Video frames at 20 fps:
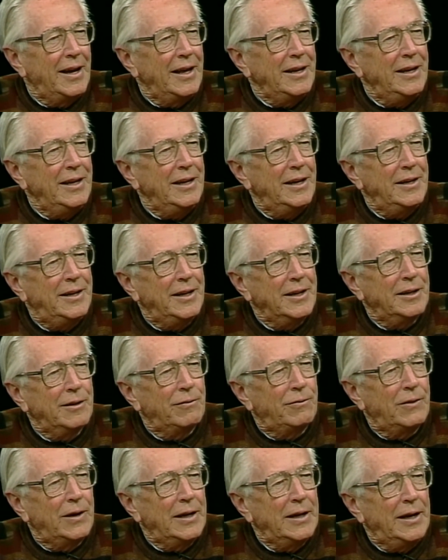and I need a
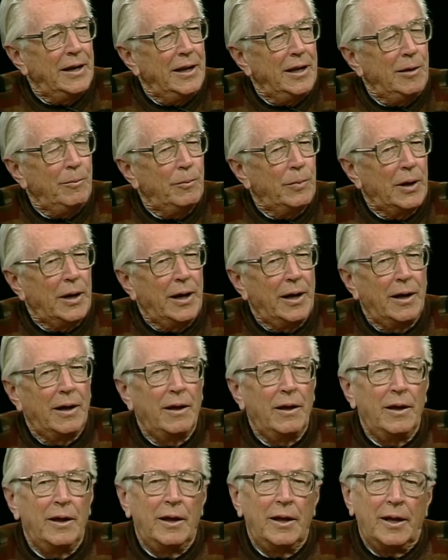dignified name.
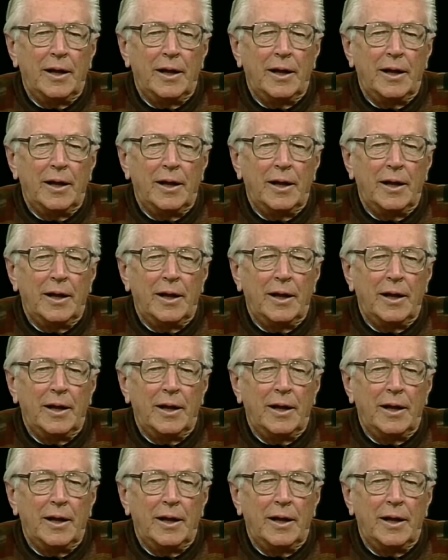I